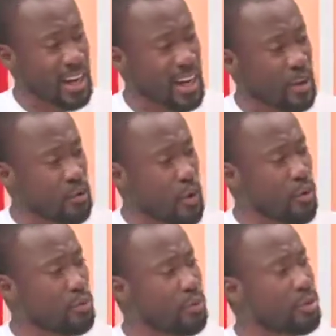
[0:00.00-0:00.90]
what
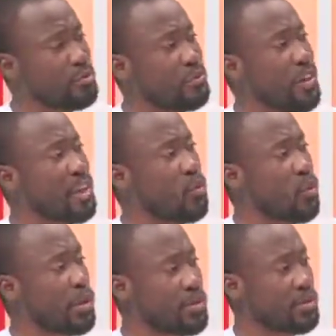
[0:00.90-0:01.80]
would be your final
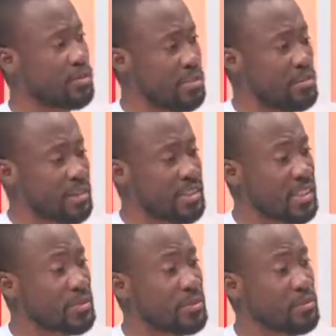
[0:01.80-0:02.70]
words to them in
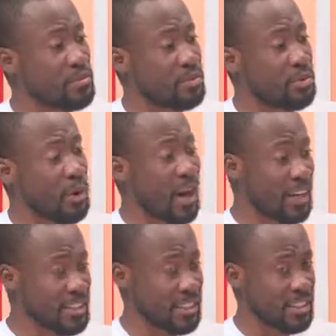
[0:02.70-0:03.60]
terms of your
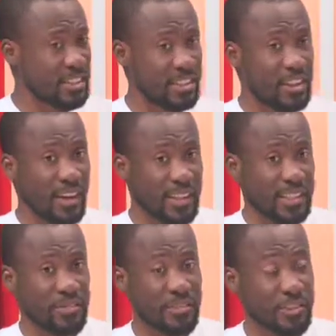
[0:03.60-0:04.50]
actions, your
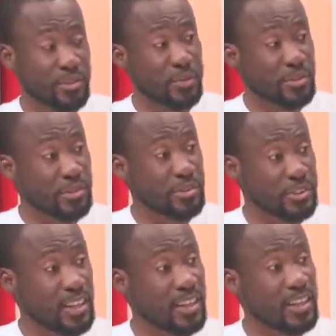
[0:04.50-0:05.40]
activities to ensure
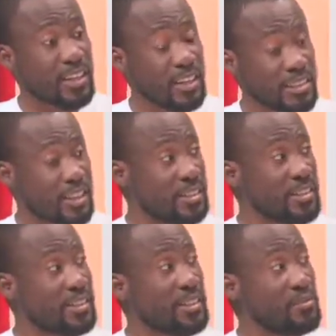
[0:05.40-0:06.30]
say justice
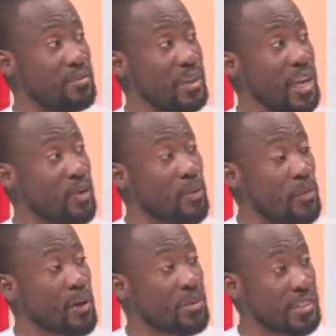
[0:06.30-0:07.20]
delivery
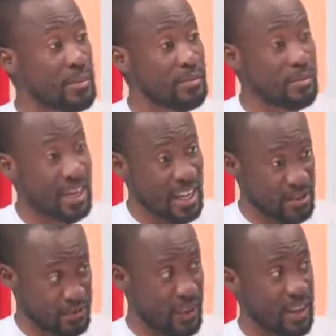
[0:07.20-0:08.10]

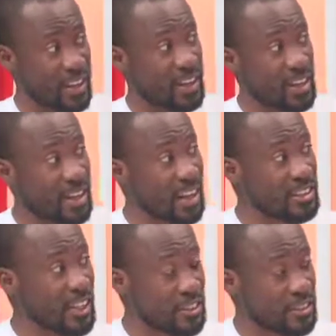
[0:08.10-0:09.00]
fair and just?